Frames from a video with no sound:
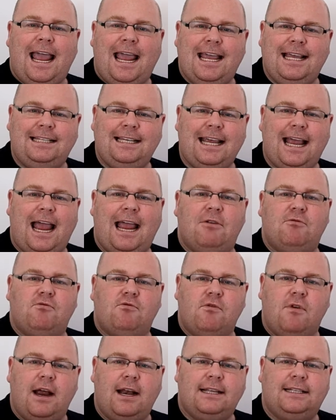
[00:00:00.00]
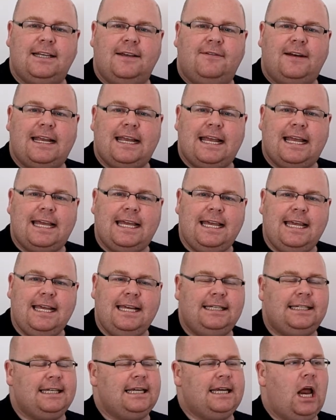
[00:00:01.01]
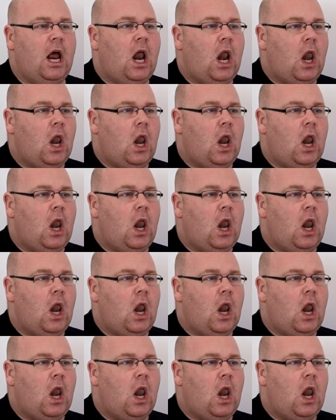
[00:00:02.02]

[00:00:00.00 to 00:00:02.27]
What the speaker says: Is it a relatively easy,